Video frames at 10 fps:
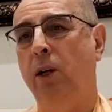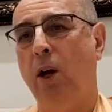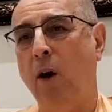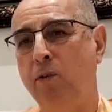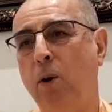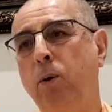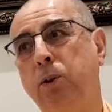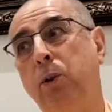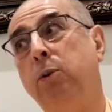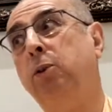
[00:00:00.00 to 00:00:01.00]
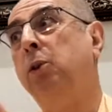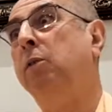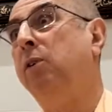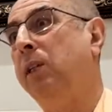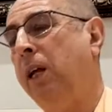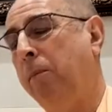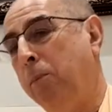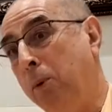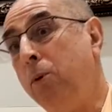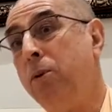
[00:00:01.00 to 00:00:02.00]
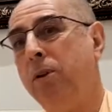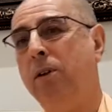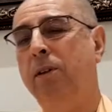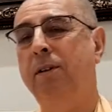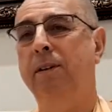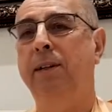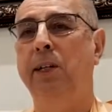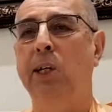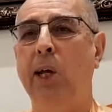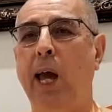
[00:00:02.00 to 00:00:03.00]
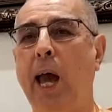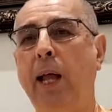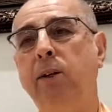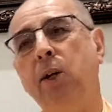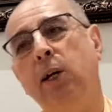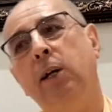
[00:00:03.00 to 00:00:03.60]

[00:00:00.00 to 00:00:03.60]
of those who serve in that mood, and